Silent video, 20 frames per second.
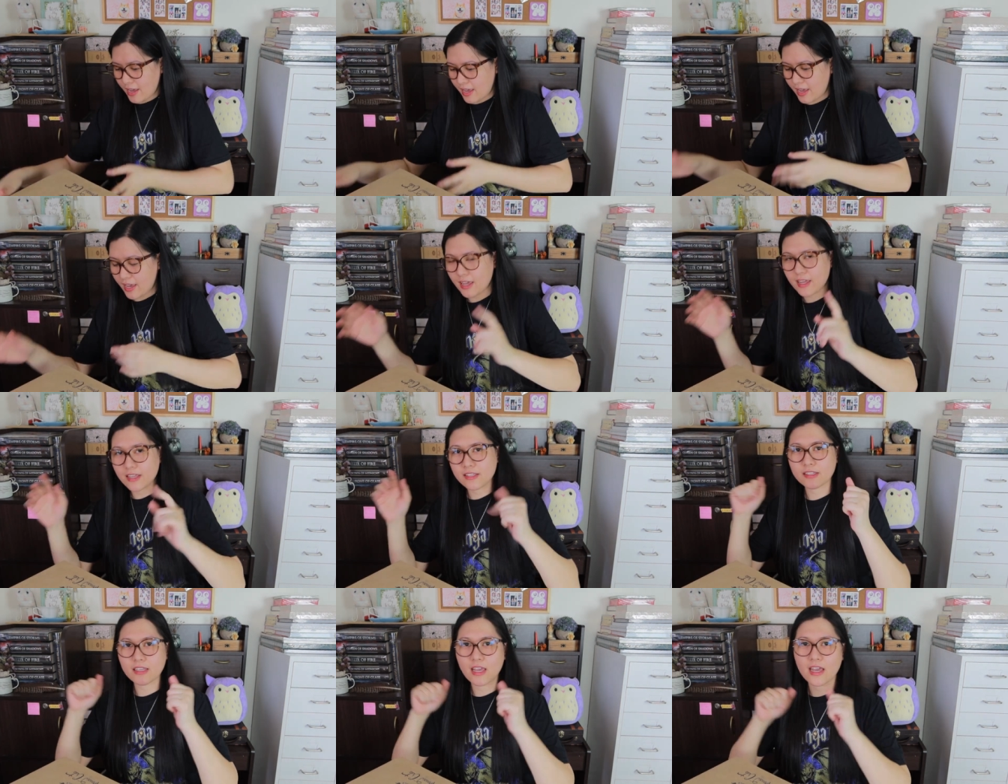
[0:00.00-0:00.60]

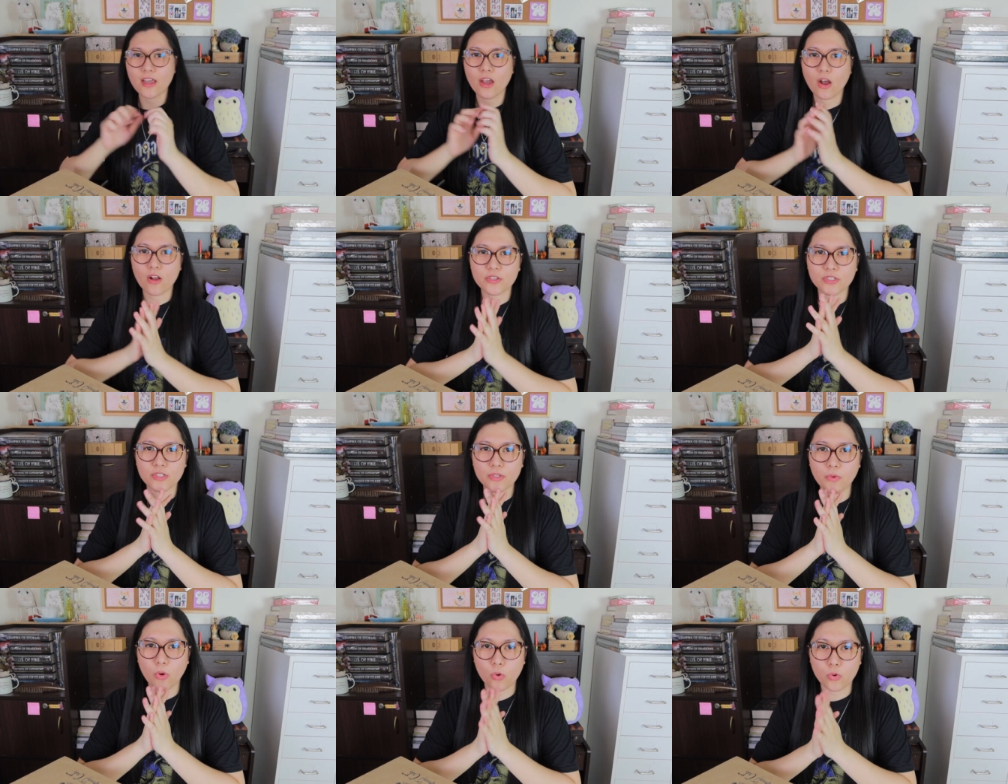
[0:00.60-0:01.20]
And I
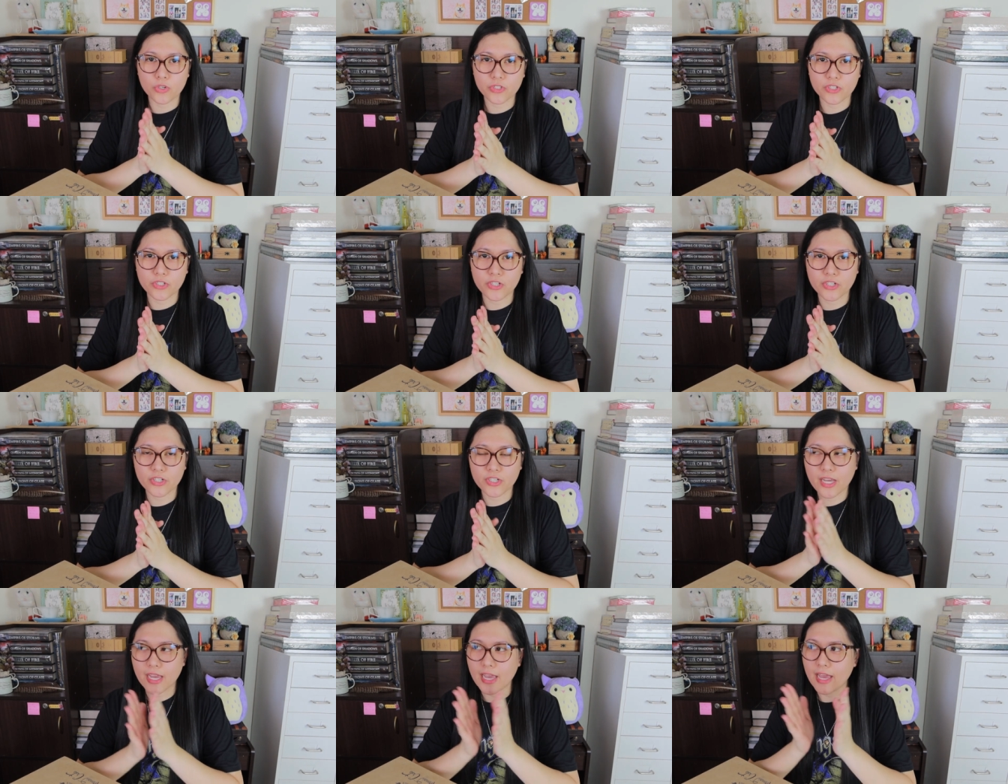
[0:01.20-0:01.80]
also
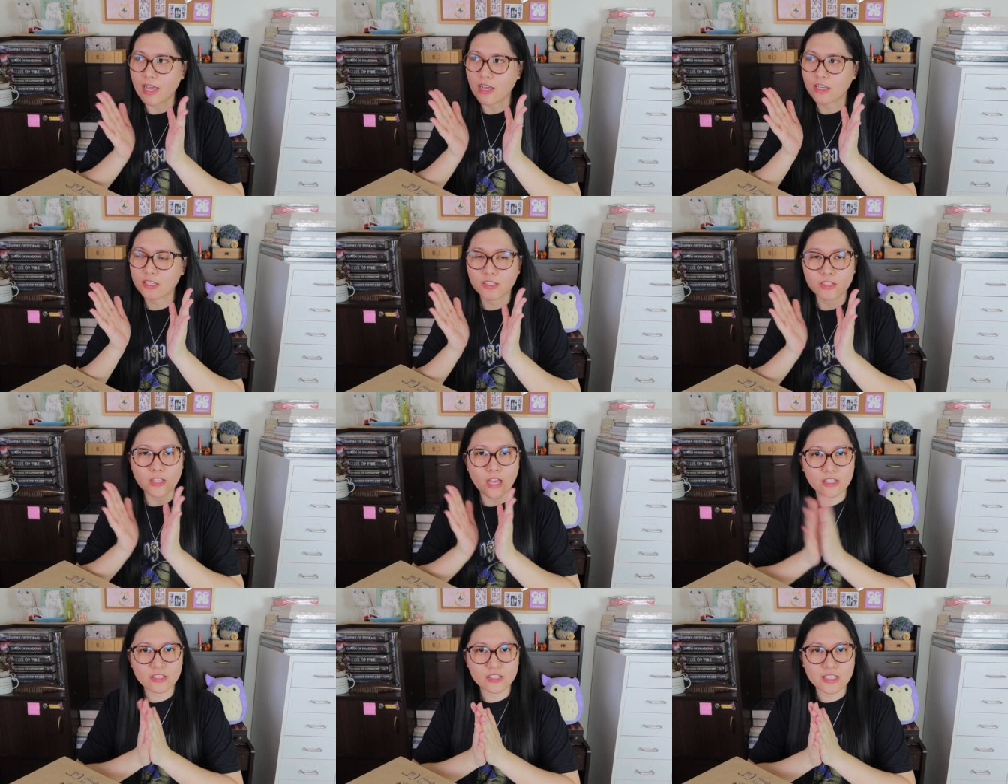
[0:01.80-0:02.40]
ordered a,
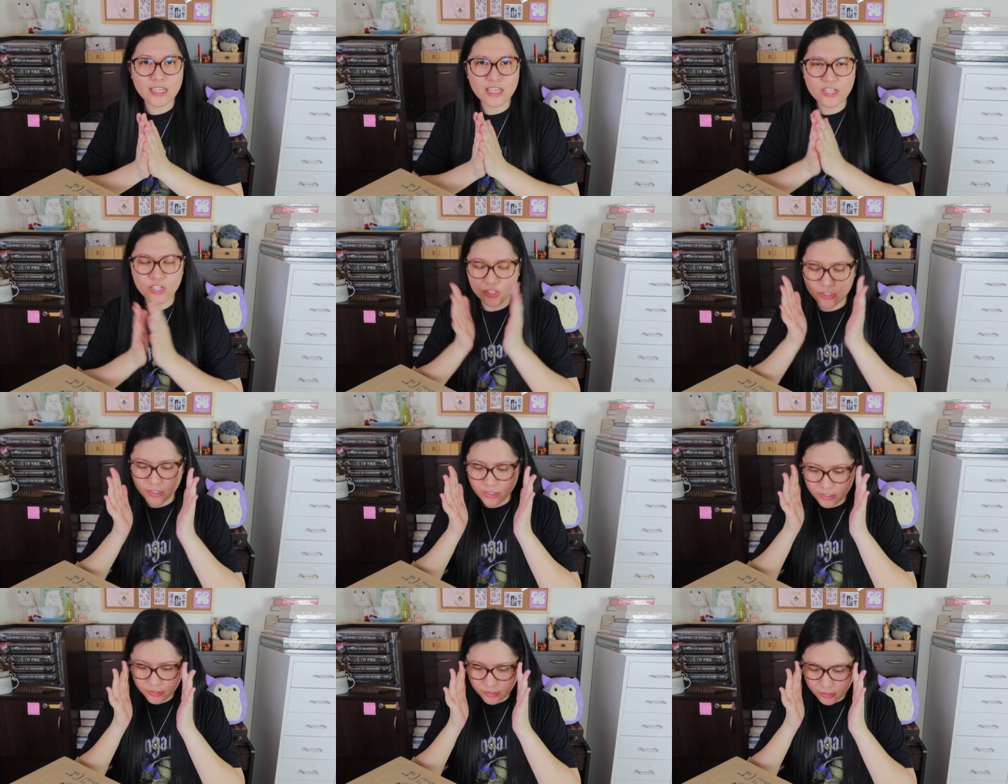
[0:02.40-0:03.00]
a
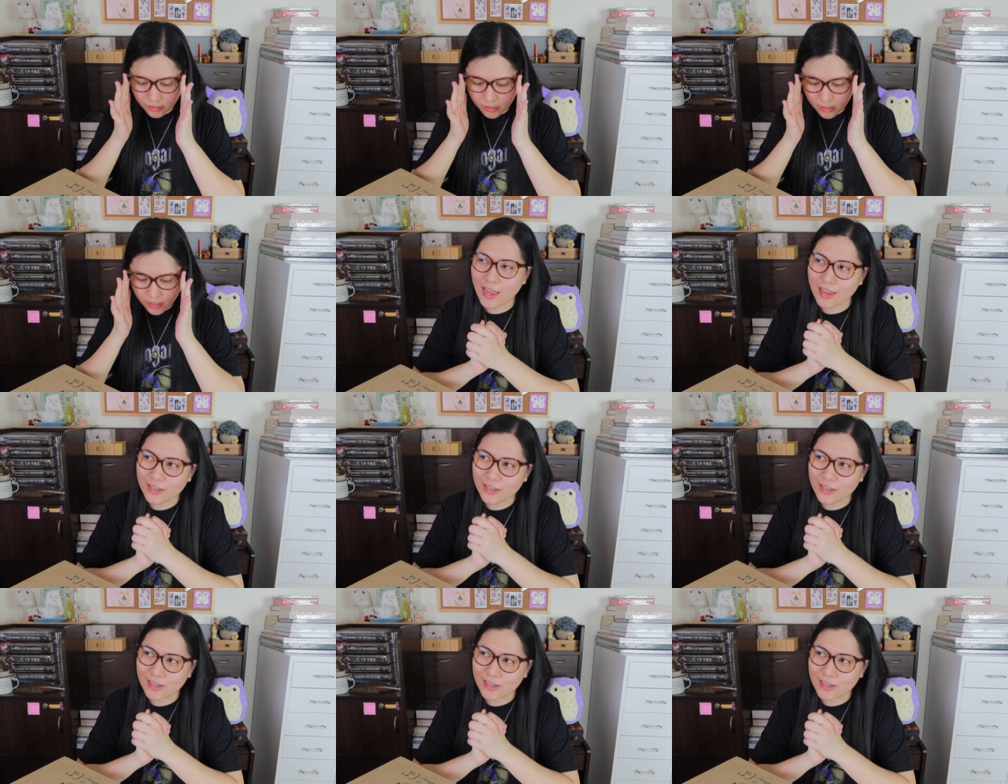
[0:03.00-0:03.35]
t-shirt.